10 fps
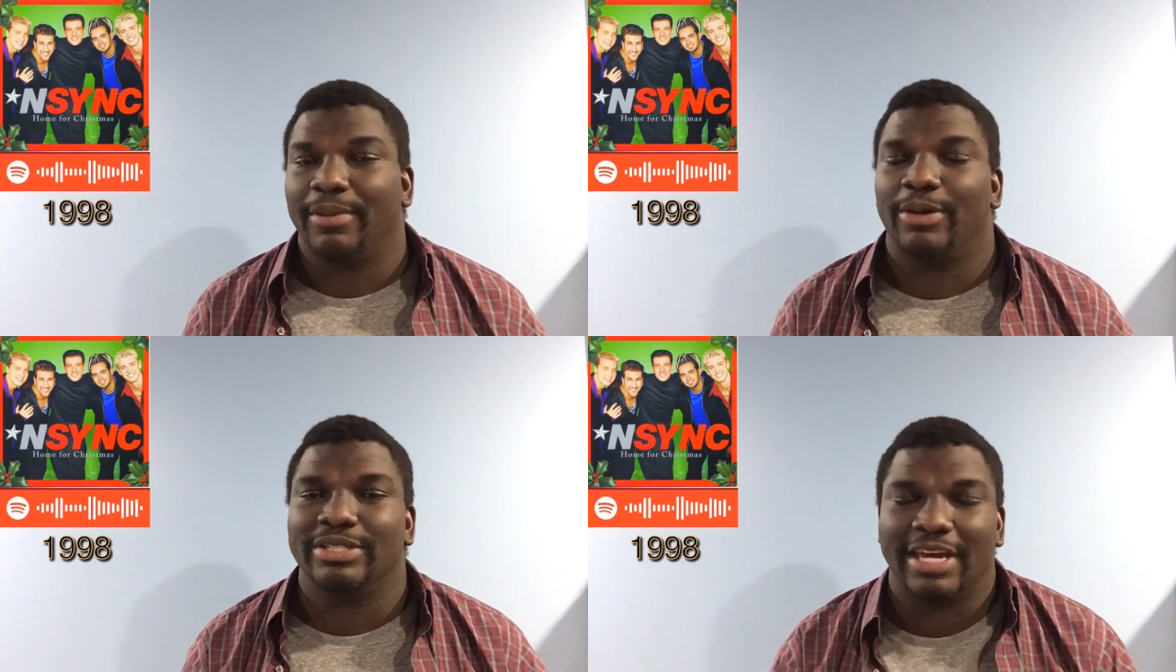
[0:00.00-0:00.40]

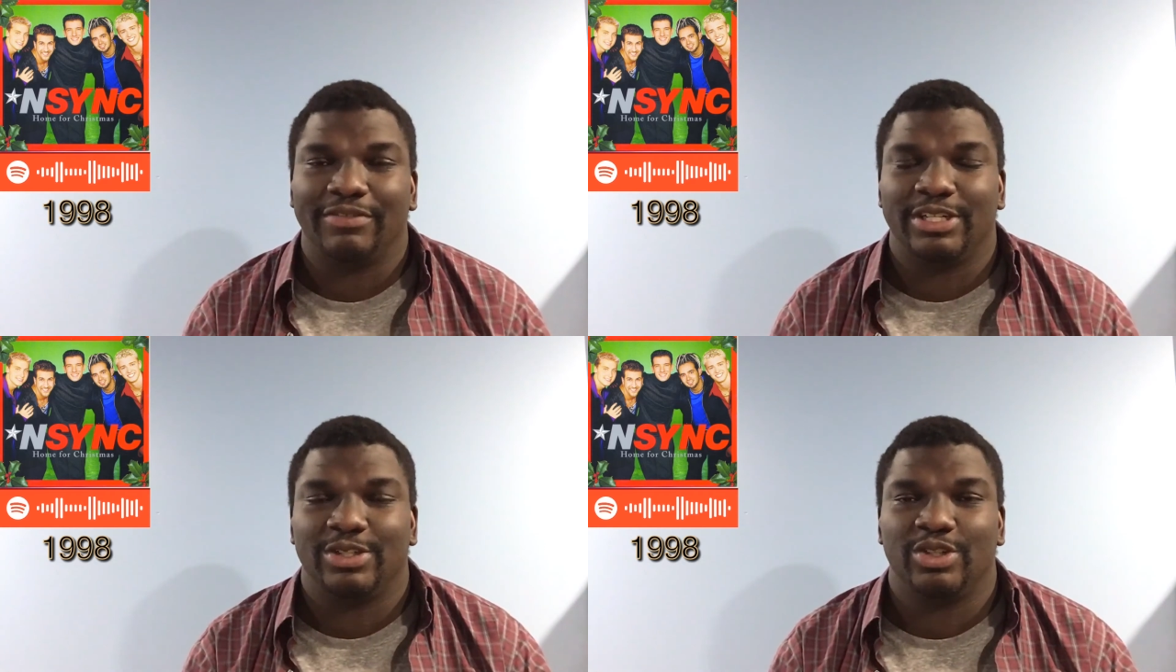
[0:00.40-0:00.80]
I would
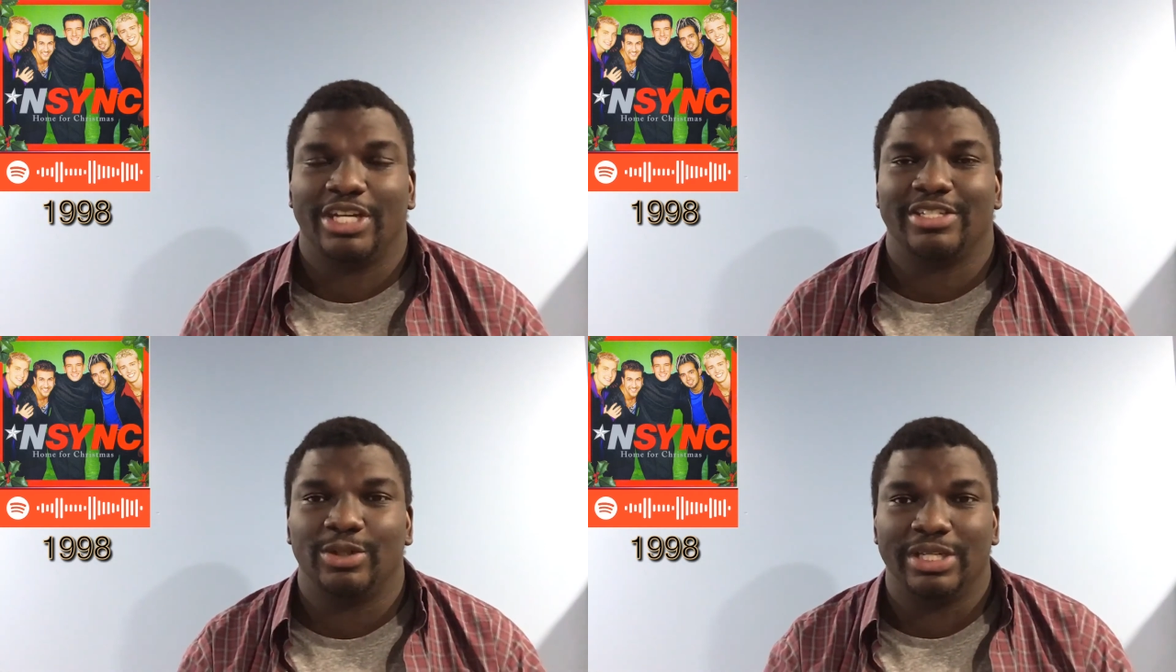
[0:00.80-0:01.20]
definitely
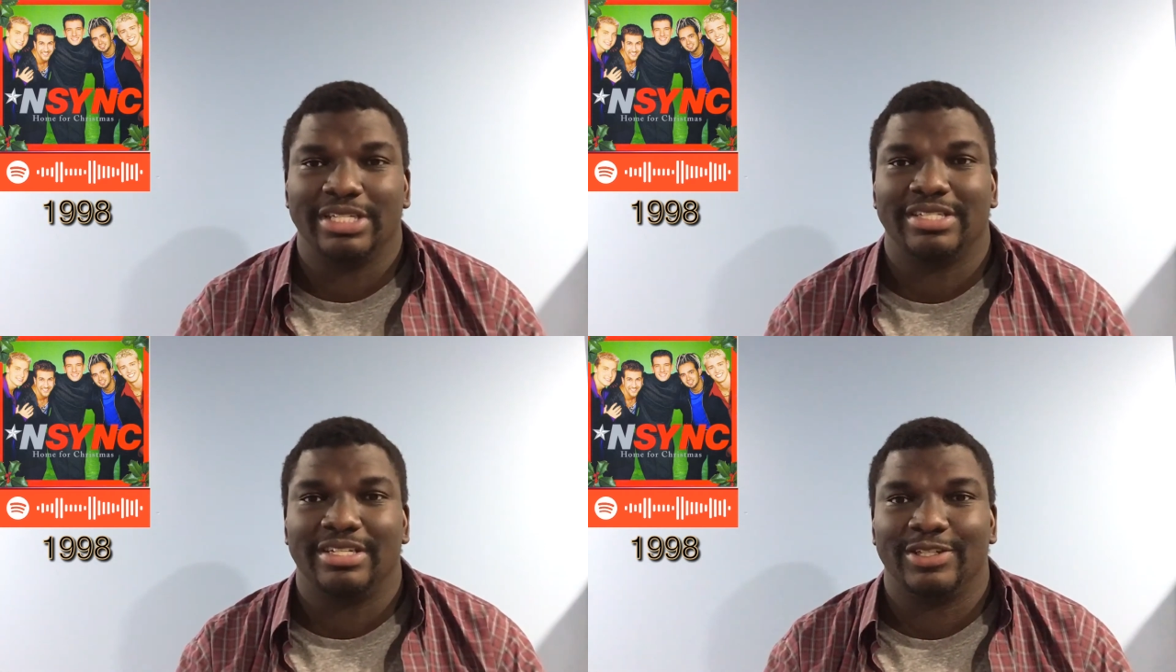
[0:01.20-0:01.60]
suggest you
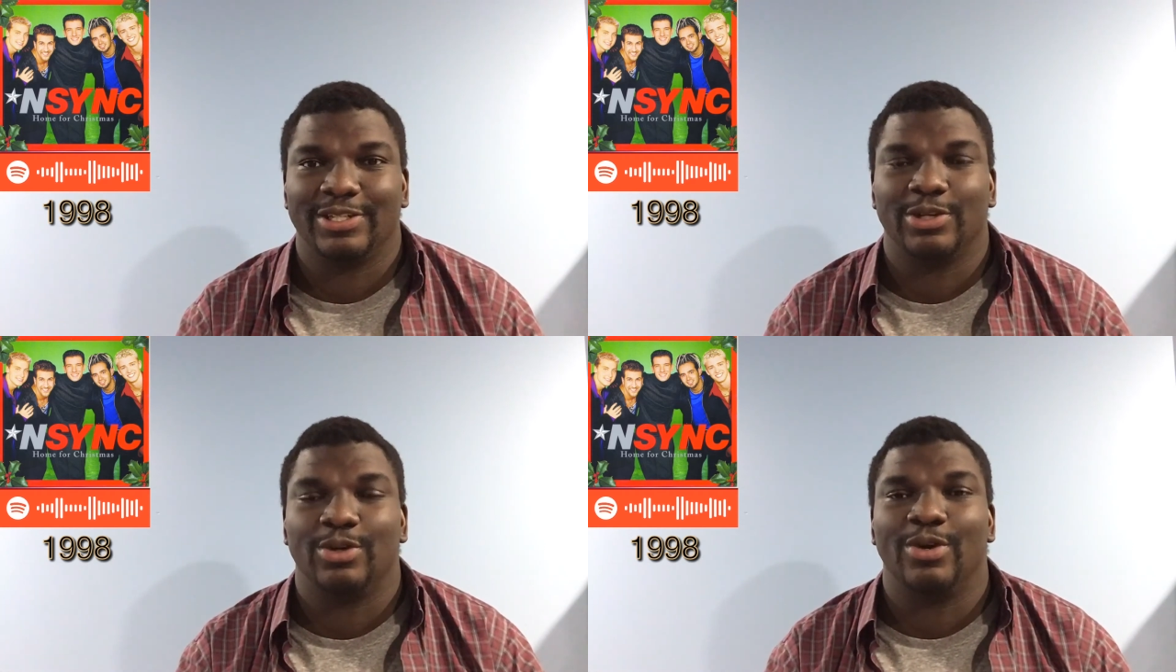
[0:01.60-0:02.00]
listen
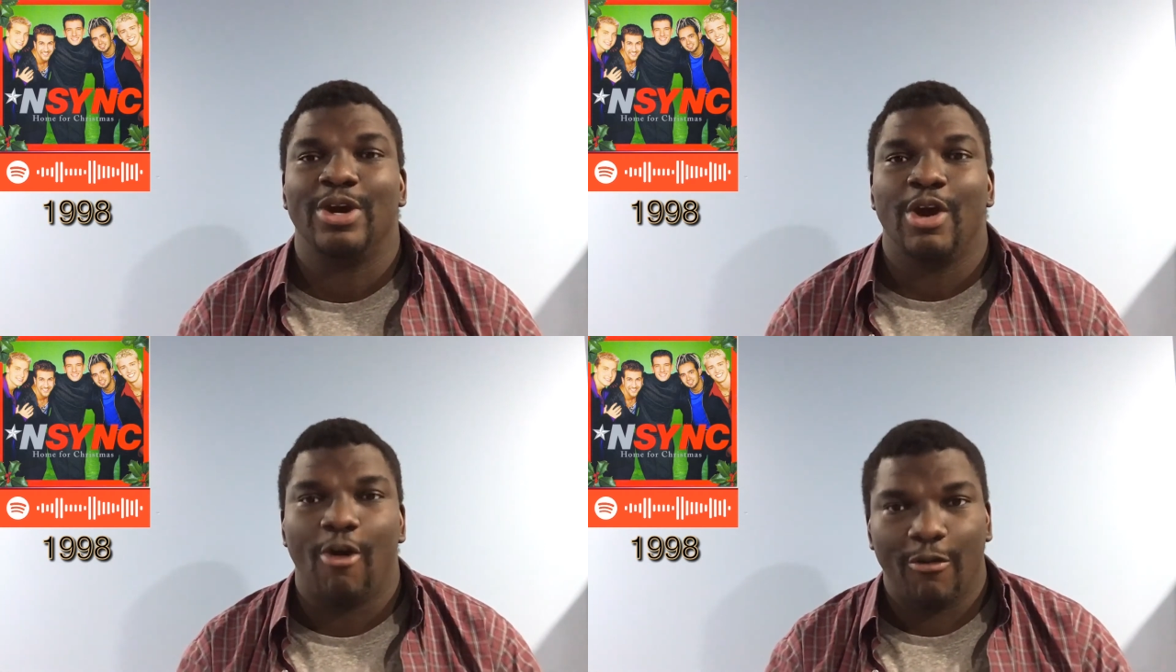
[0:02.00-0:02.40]
to
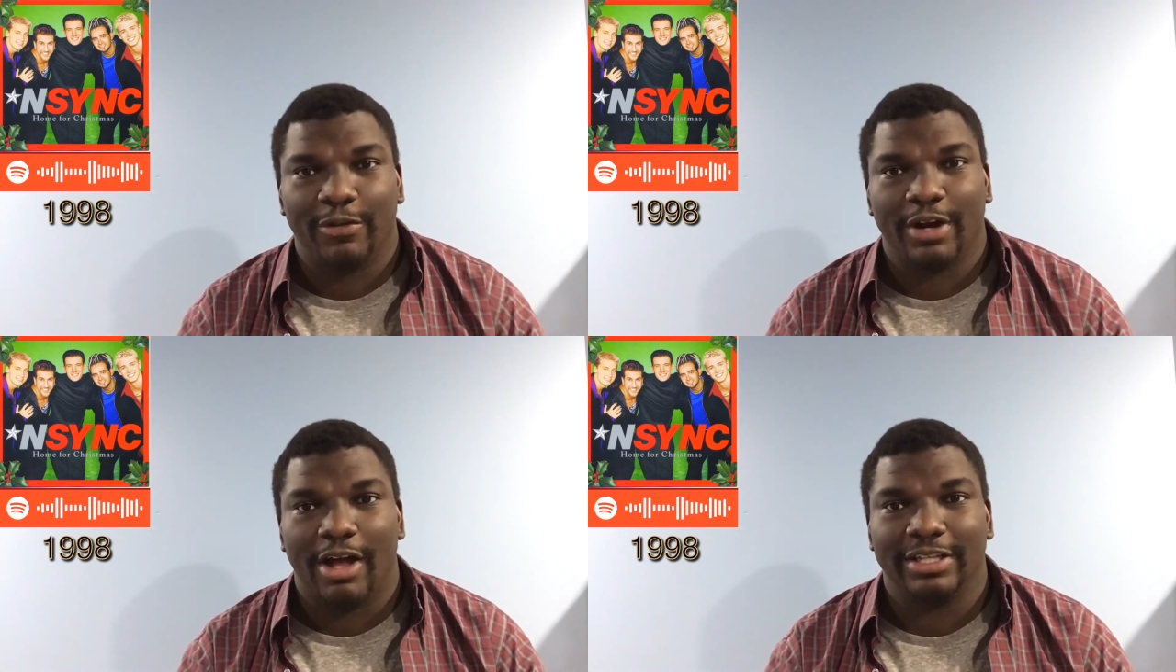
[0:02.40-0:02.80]
Home
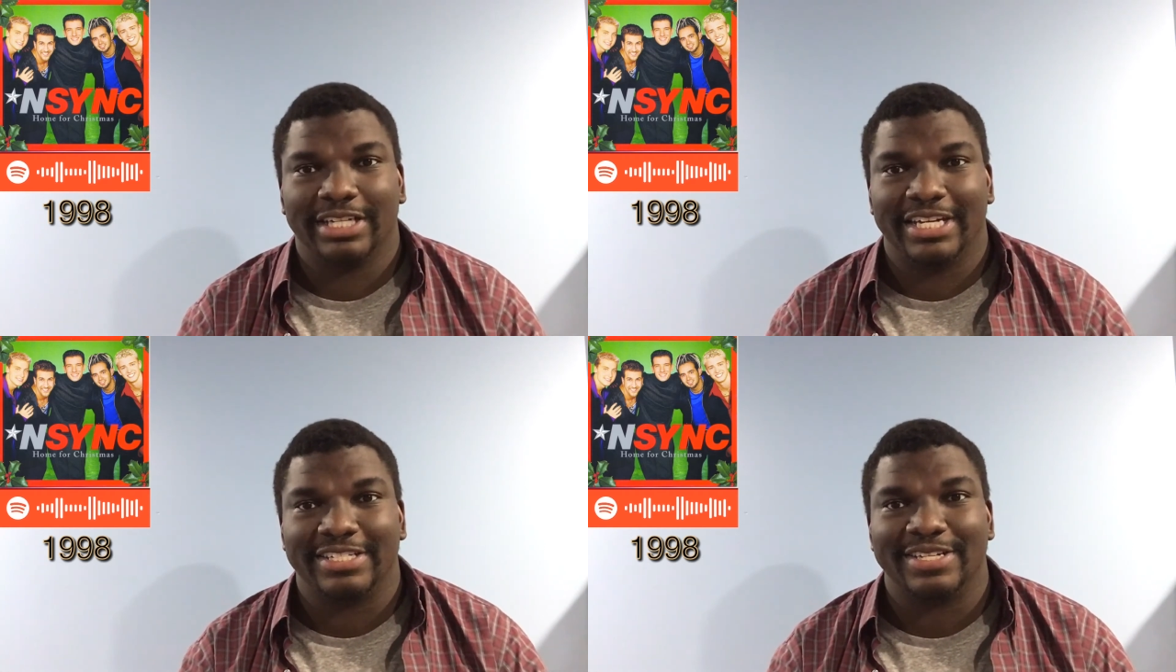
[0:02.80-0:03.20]
for the
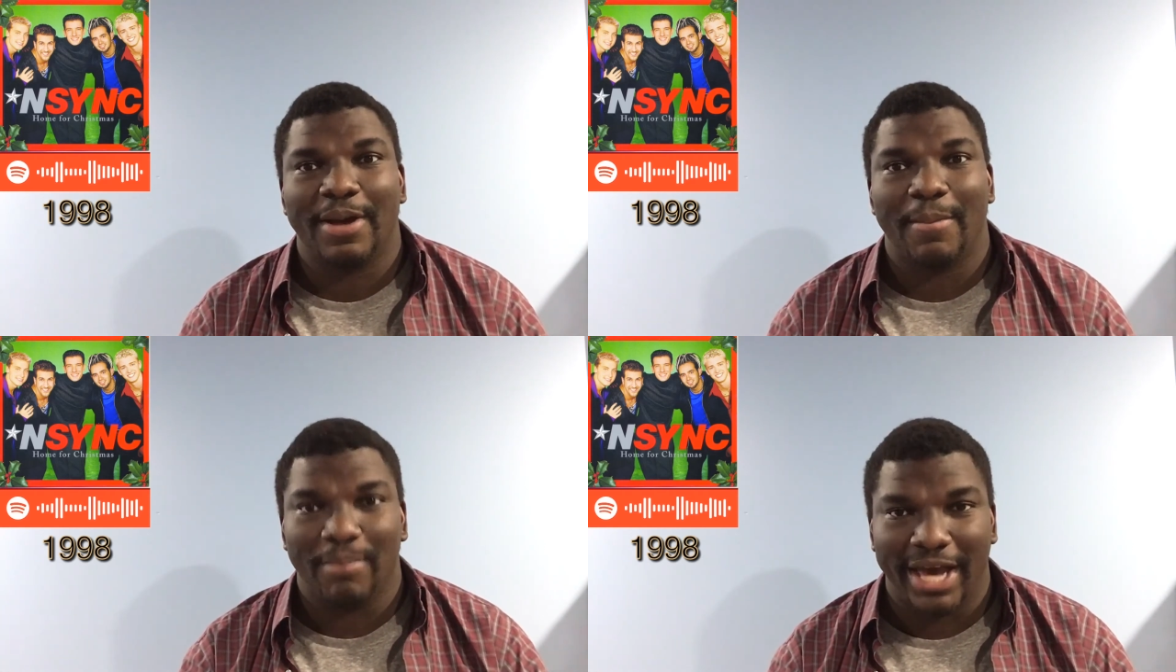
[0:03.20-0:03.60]
Holidays
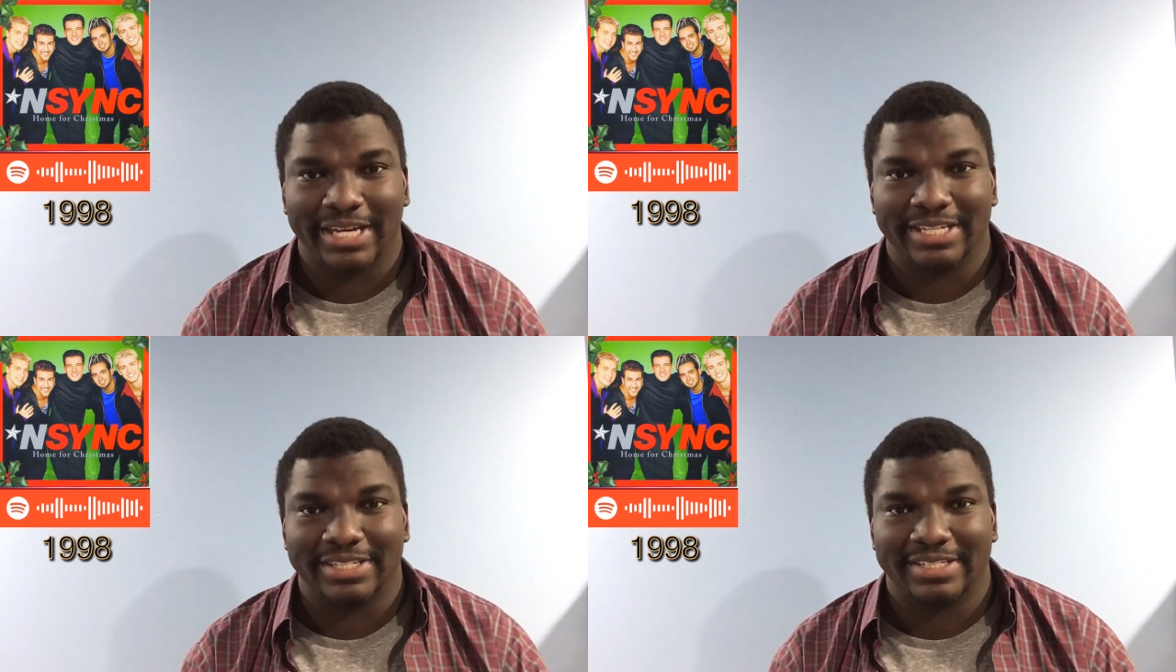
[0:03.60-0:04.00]
by
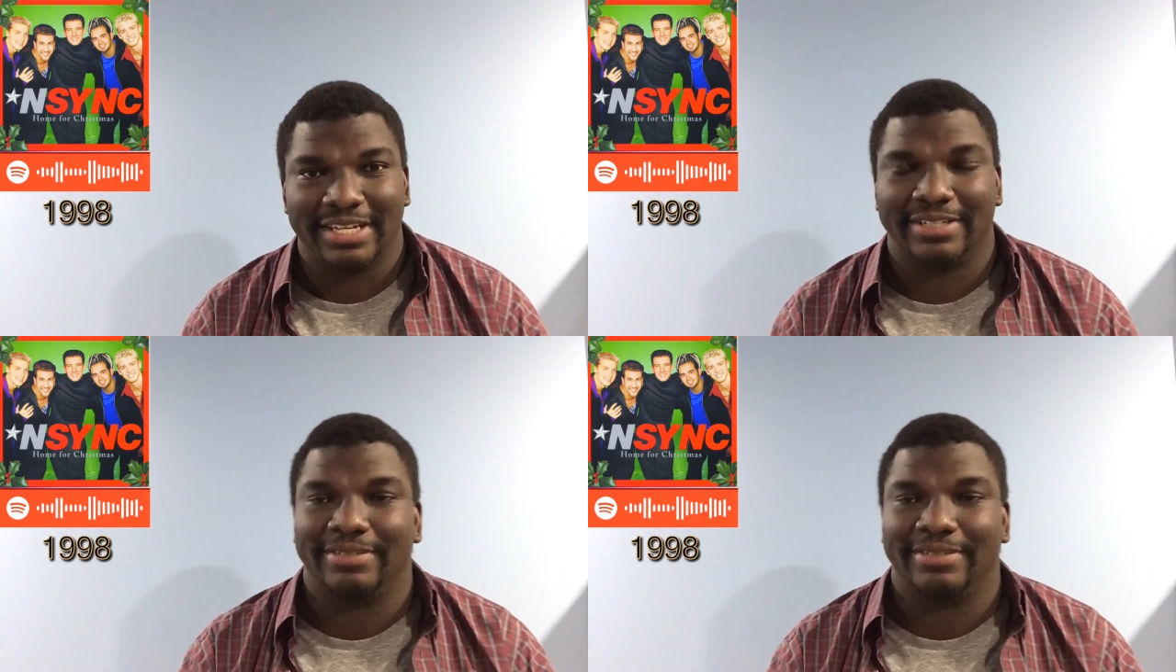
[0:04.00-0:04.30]
NSYNC.